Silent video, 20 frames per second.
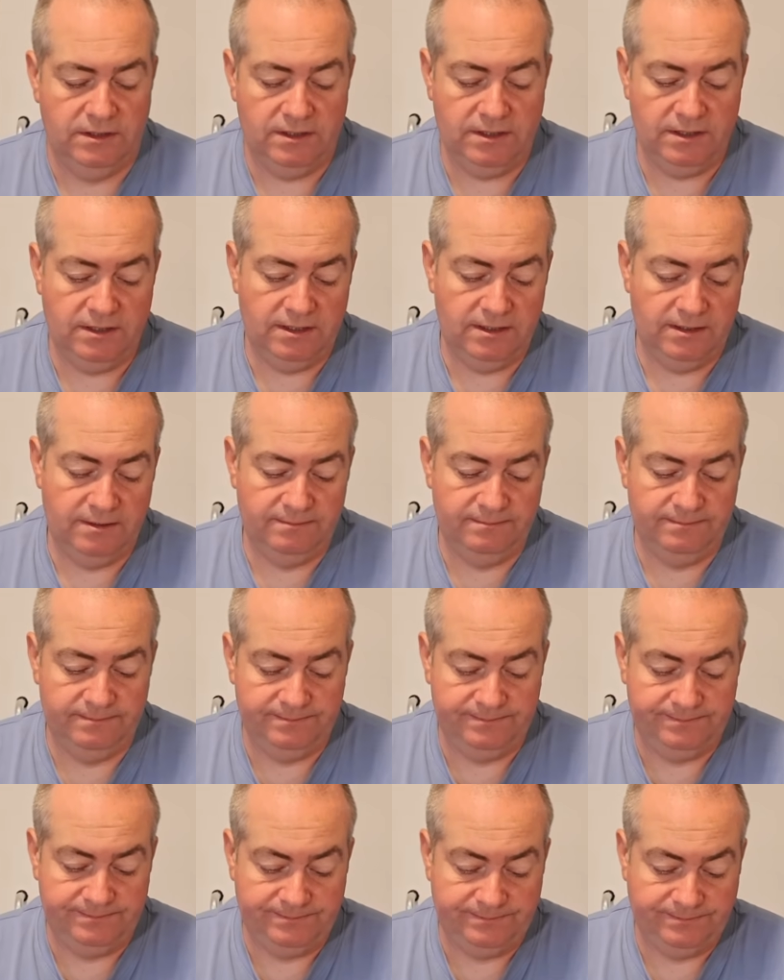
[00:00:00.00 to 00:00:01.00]
one.
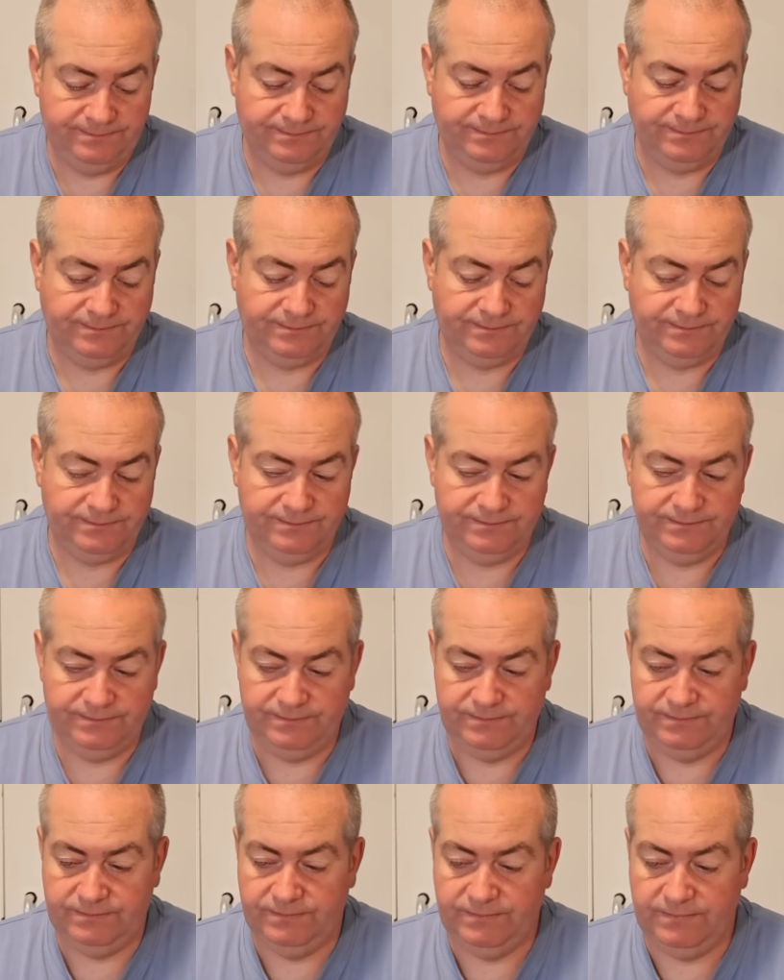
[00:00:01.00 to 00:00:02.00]

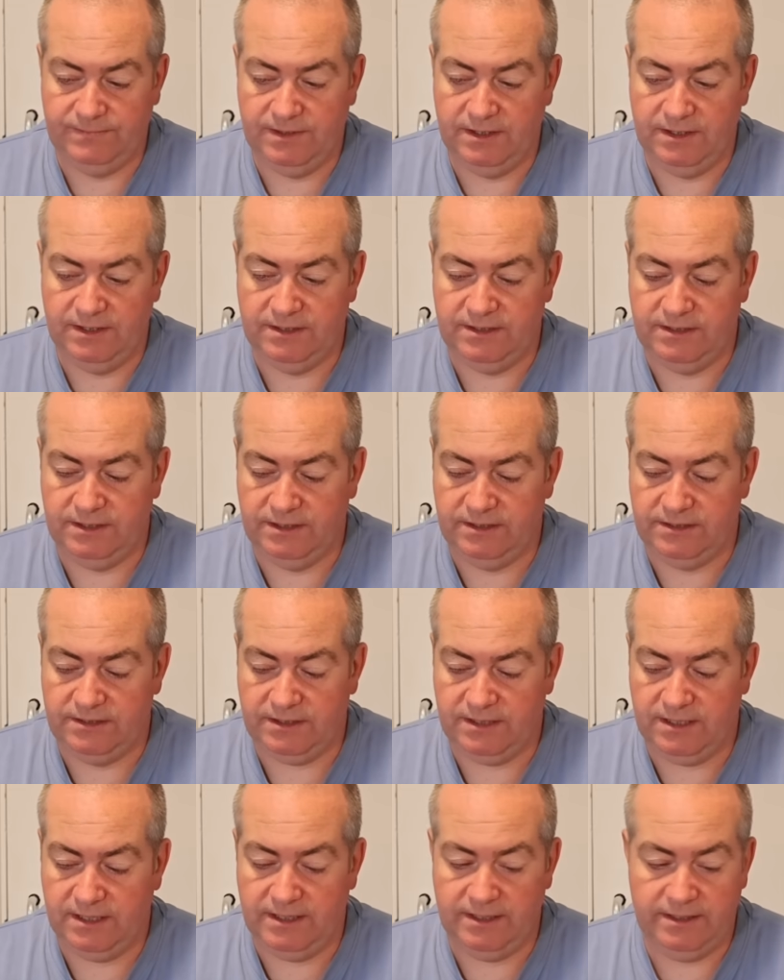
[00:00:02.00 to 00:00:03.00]
Now this
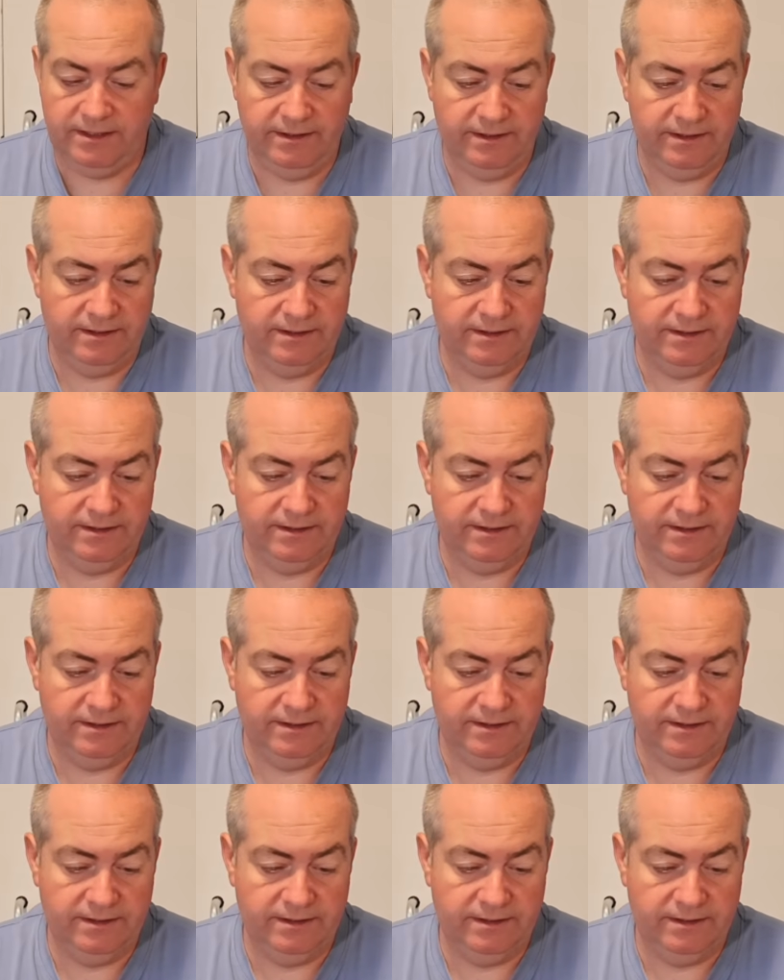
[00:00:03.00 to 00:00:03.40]
is a